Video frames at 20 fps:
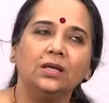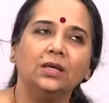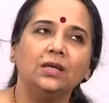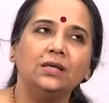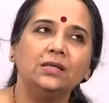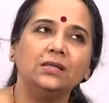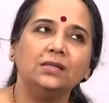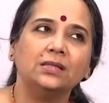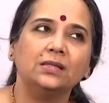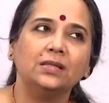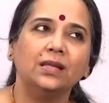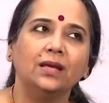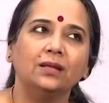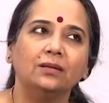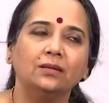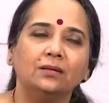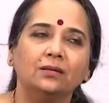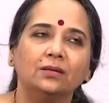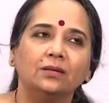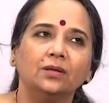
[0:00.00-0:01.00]
is
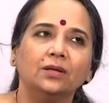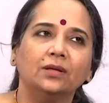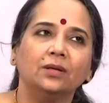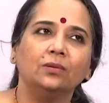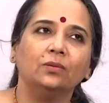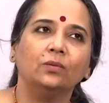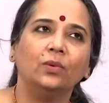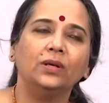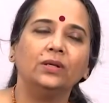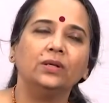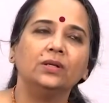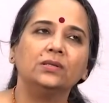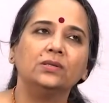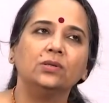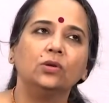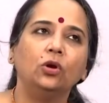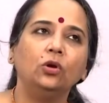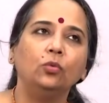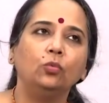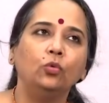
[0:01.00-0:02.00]
that uh, one
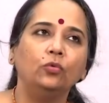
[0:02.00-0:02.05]
does not